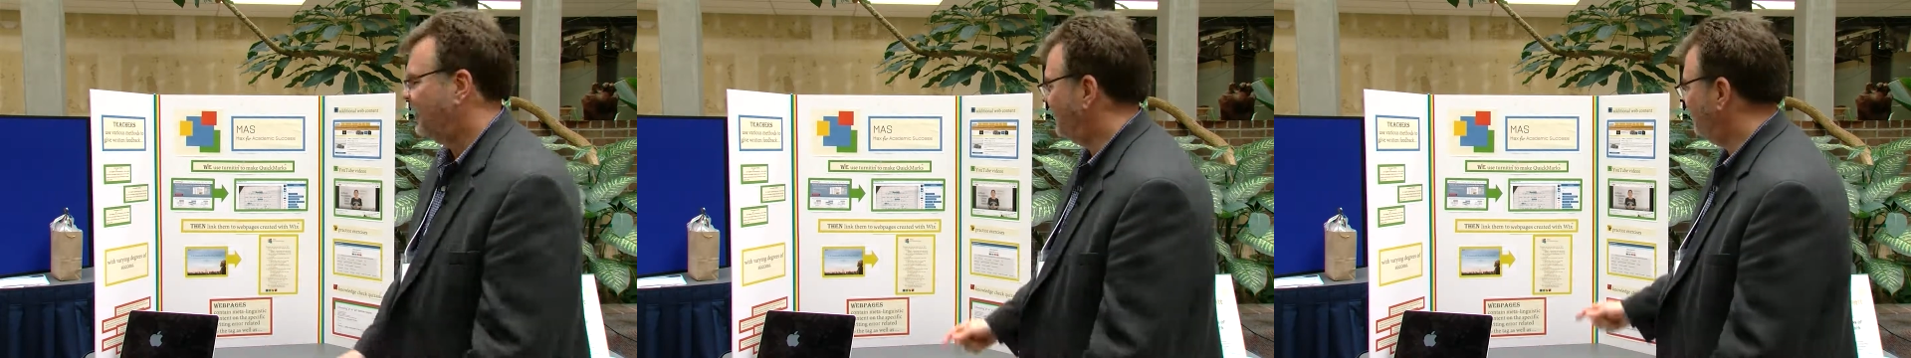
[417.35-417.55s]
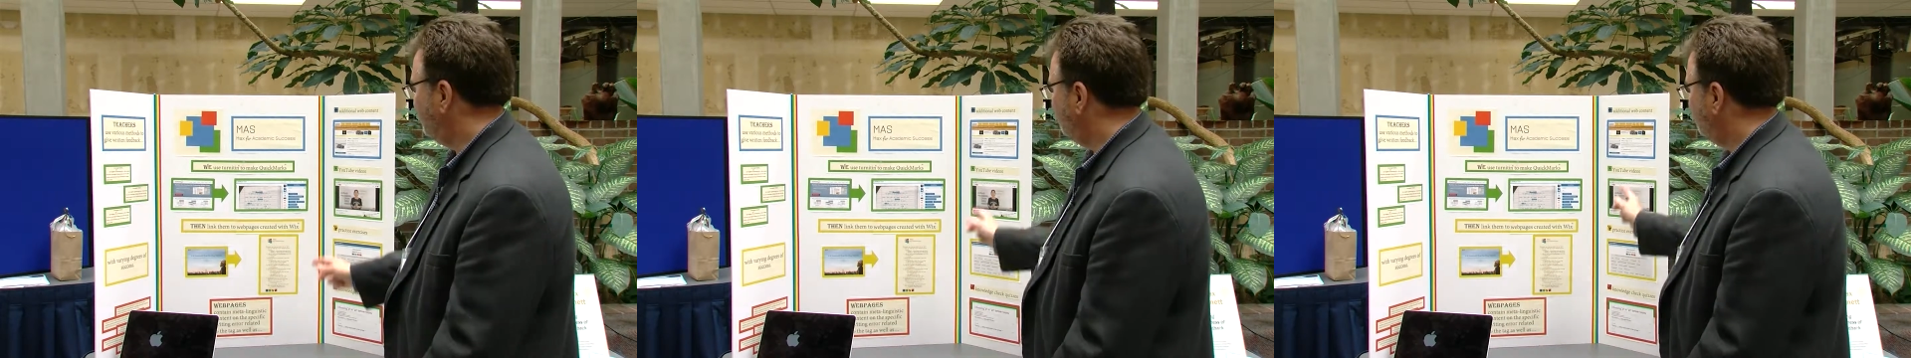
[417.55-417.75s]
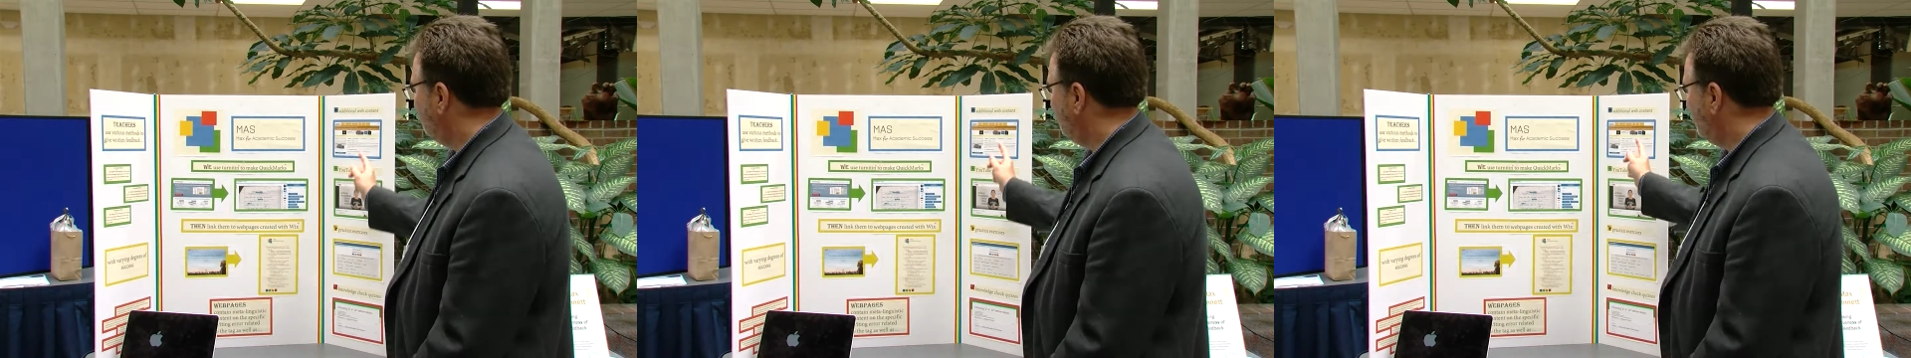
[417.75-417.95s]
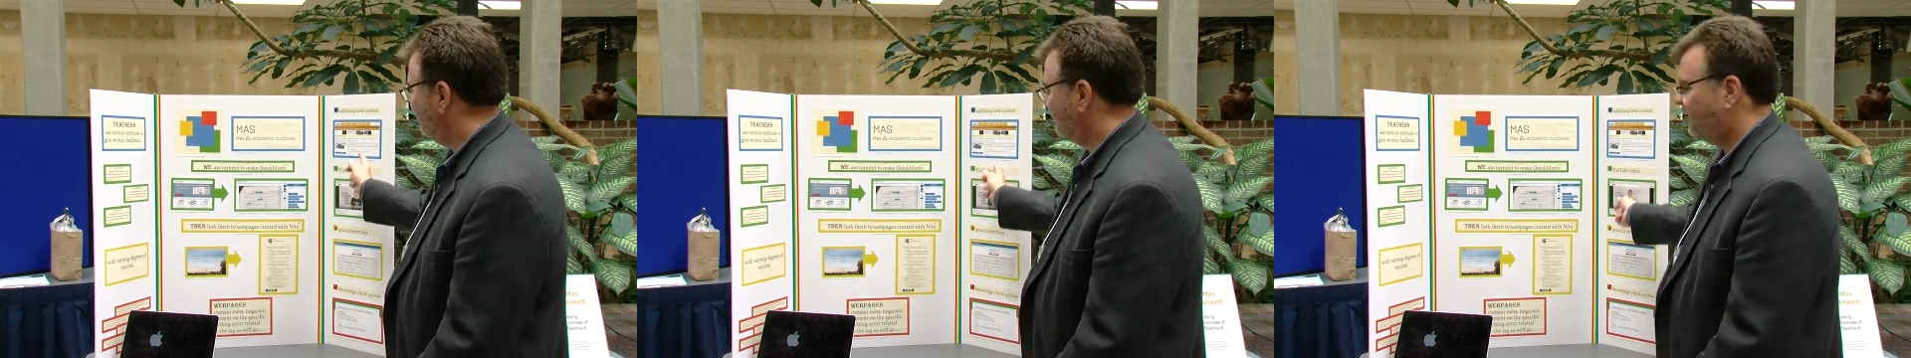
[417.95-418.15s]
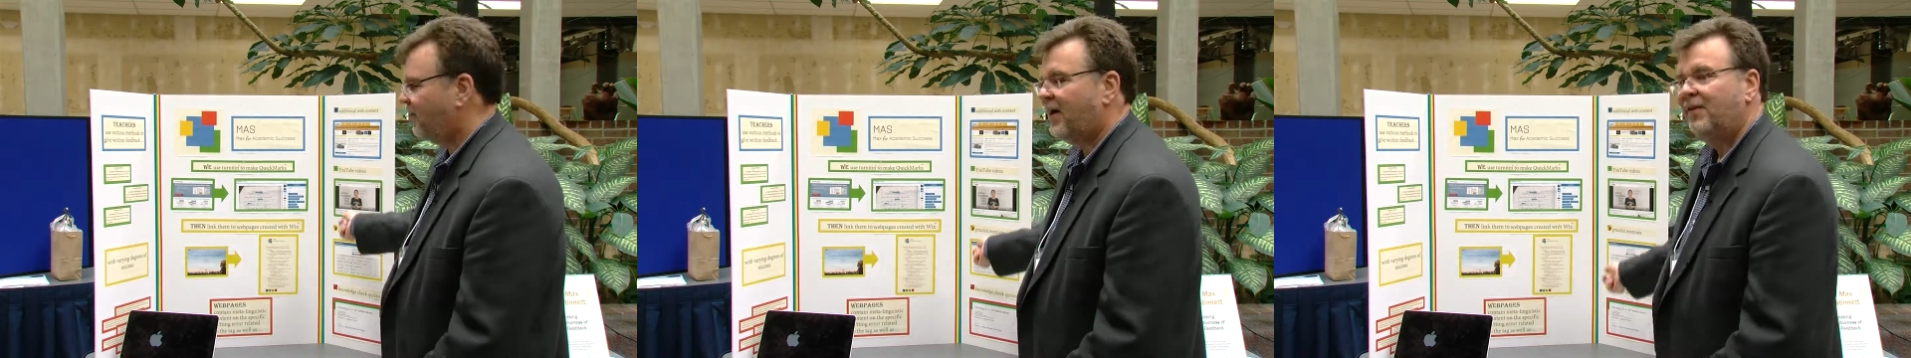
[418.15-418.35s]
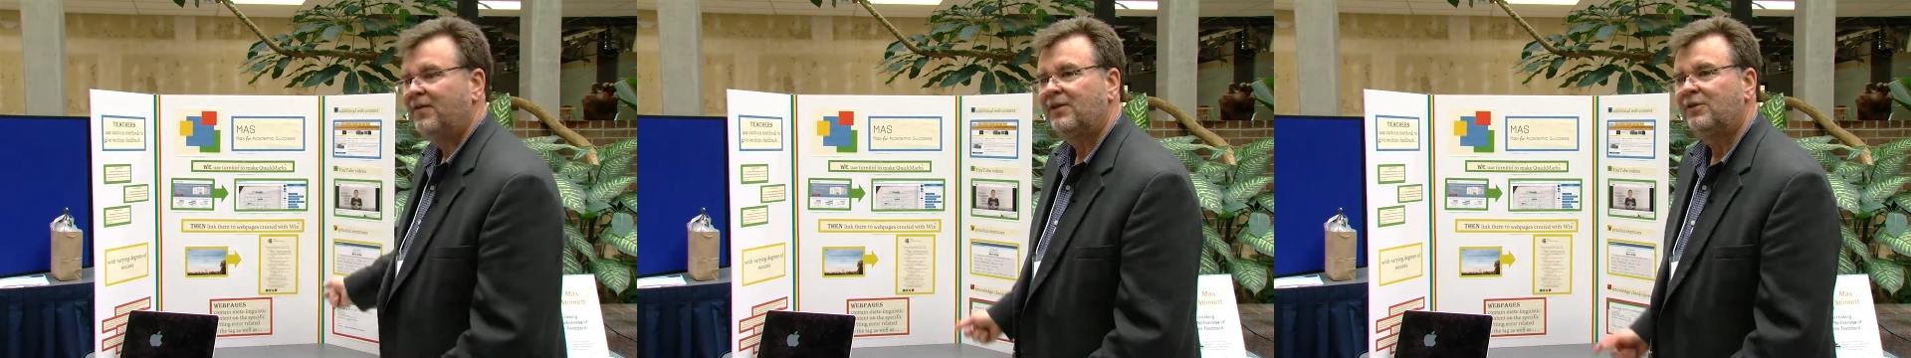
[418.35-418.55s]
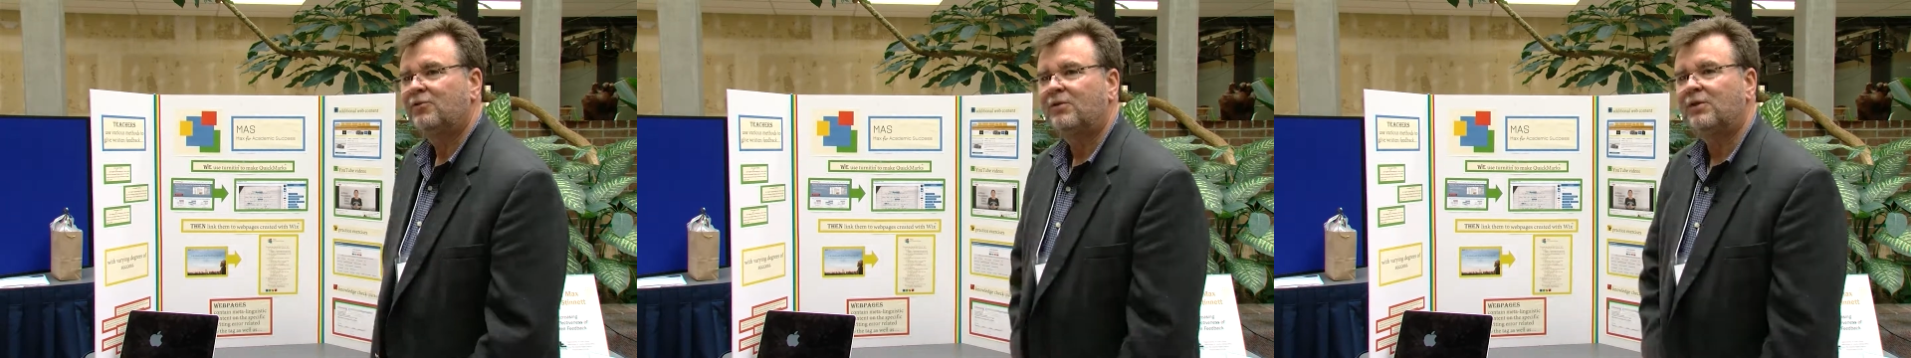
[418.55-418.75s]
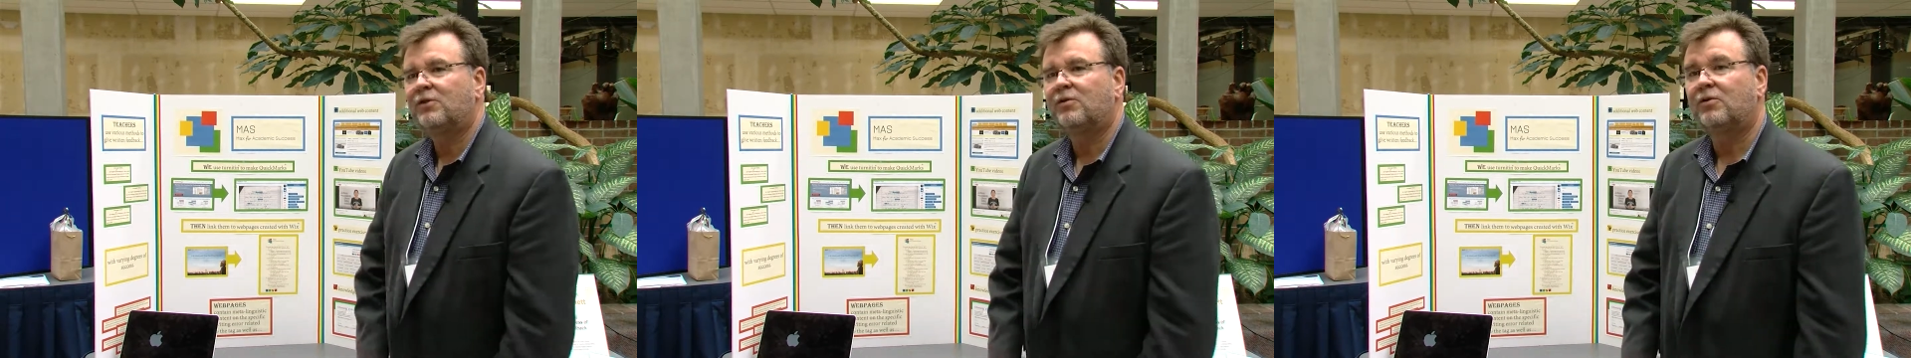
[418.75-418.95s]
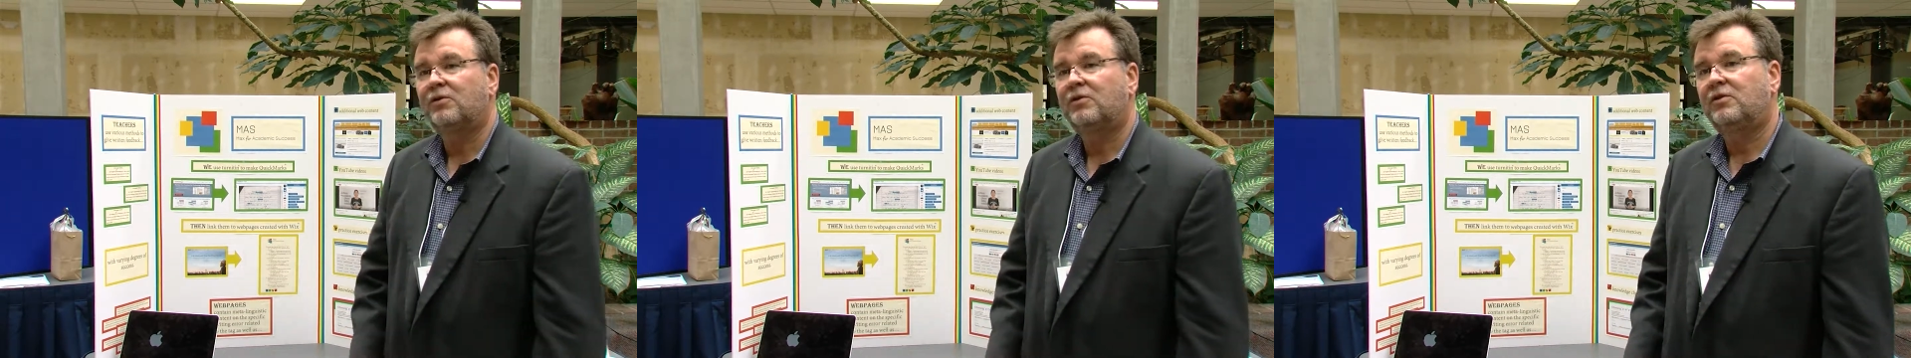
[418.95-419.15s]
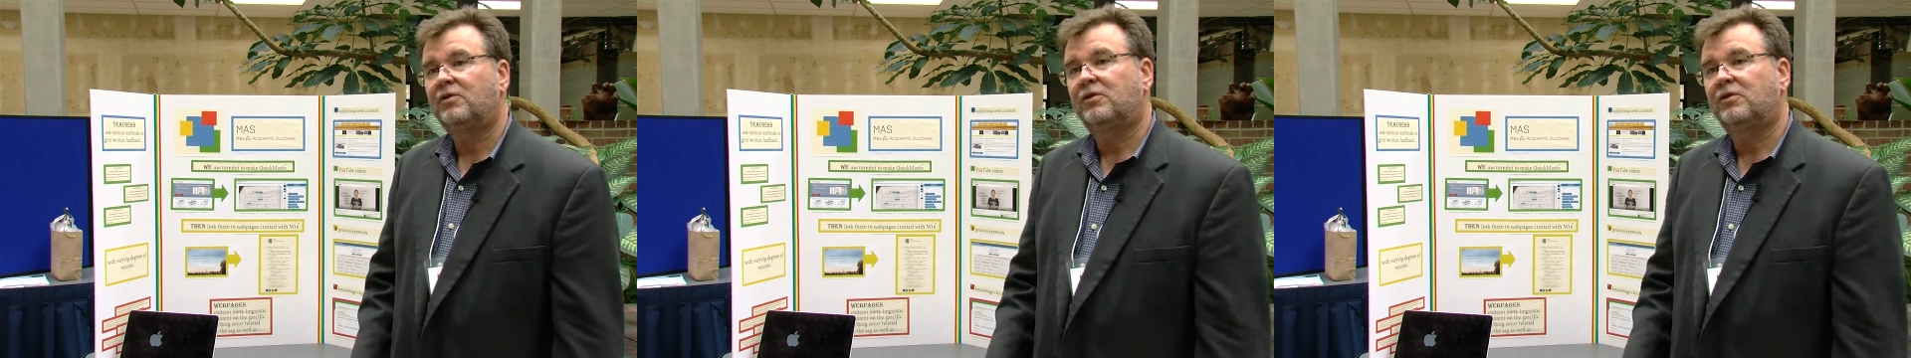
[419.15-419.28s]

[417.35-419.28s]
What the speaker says: And then to go out and find these resources.